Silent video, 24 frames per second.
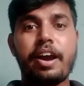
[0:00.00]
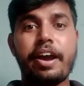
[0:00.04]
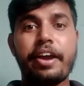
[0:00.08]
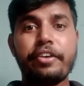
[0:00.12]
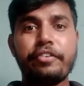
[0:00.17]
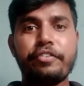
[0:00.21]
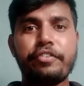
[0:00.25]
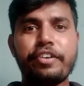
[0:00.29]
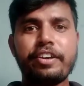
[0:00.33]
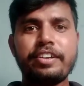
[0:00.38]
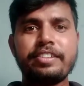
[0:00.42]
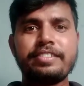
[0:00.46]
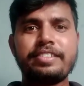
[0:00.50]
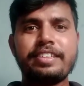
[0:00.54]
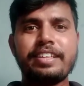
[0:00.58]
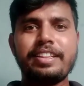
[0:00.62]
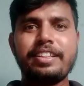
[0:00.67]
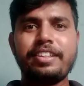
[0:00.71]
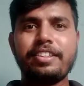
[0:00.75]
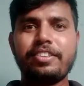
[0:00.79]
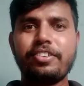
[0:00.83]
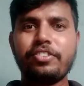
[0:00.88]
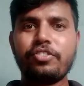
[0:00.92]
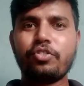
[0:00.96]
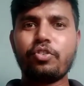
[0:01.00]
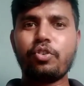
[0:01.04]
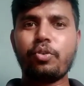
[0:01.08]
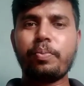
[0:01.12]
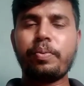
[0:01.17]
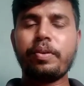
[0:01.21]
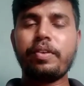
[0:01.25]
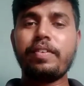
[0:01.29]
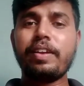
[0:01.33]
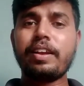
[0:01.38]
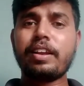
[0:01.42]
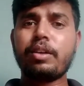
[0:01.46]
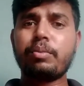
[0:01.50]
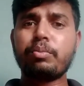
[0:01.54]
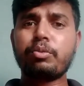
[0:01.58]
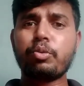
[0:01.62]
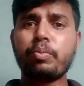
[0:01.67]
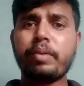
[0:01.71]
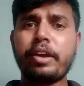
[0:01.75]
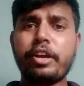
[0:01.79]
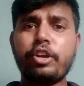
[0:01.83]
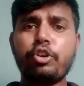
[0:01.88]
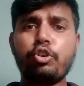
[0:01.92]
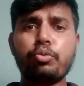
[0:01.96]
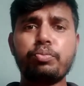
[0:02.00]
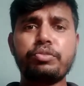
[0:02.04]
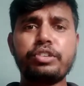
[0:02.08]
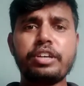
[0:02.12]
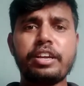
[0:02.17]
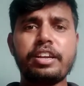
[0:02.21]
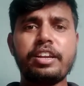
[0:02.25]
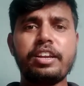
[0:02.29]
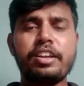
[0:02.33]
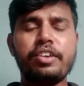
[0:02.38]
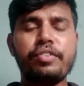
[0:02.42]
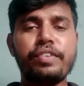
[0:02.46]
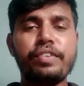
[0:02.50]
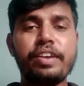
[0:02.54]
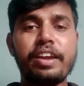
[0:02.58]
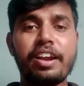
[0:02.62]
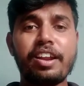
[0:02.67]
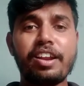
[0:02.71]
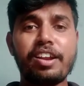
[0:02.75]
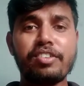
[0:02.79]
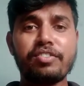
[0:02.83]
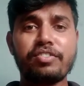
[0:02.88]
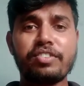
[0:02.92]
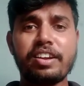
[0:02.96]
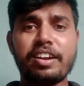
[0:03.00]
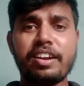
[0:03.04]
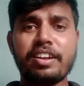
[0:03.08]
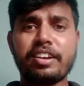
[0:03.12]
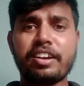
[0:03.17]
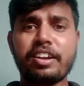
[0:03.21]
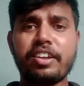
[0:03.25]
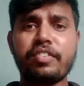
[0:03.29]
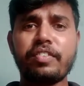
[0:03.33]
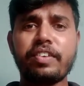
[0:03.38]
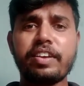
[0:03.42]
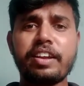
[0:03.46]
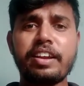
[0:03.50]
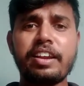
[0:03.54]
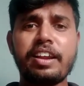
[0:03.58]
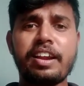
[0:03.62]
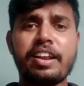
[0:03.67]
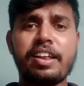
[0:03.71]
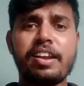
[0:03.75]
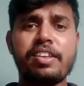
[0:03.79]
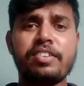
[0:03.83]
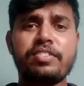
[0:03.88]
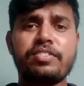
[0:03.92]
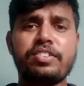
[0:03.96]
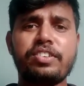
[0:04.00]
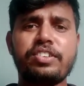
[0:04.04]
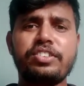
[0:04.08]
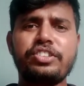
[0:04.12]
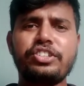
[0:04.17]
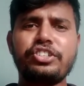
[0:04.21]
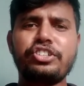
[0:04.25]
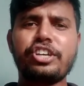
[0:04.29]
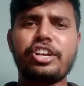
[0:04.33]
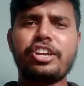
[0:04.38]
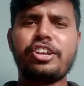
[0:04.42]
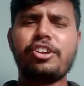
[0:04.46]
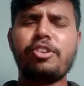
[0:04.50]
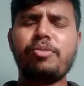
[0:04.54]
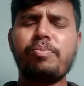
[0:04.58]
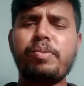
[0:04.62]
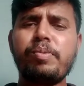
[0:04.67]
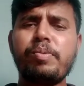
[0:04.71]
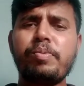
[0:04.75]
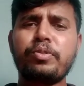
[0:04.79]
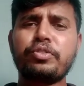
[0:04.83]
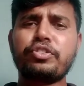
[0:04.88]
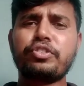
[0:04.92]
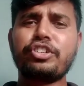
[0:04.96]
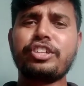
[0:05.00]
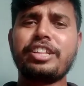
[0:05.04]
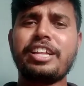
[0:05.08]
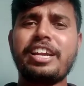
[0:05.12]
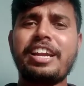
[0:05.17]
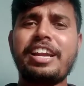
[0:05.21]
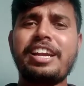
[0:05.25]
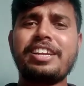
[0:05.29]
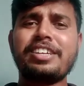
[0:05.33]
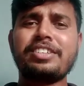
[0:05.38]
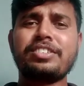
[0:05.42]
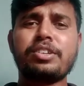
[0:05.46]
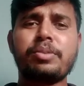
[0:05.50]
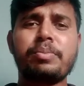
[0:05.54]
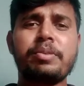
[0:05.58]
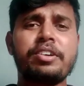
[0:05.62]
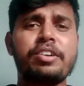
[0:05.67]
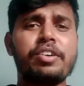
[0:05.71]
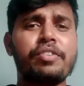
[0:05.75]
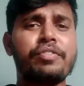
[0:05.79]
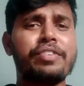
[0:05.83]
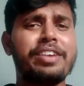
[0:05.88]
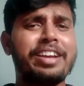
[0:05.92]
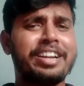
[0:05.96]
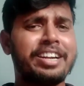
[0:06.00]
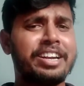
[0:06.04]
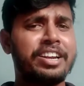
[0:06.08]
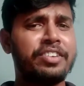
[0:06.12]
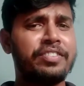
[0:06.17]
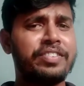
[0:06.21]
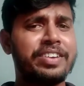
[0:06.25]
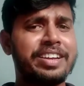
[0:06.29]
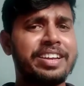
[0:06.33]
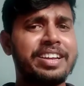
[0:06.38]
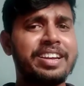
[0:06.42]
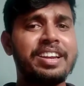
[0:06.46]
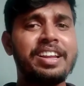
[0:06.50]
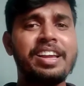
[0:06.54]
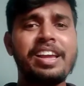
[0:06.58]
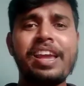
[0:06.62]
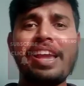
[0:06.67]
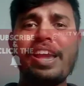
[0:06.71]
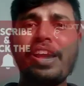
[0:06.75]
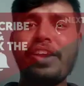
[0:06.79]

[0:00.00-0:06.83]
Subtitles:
Hi friends, this is Gopi. Welcome to my YouTube channel EV Analyst, Electric Vehicle Analyst. In the channel, I will be posting the latest update of electric vehicle.